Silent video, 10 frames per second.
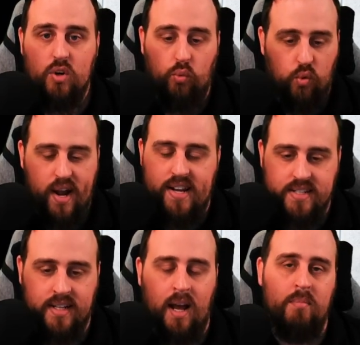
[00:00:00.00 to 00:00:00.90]
ready
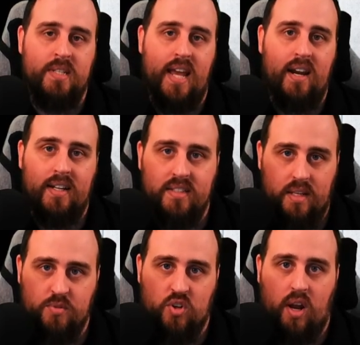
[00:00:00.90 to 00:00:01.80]
to come down and
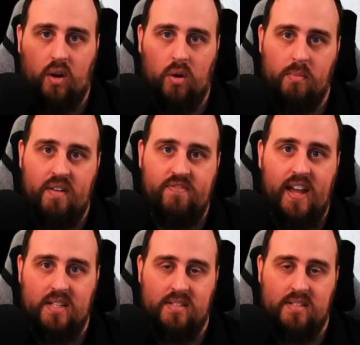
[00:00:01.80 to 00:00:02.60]
deep strike onto my face.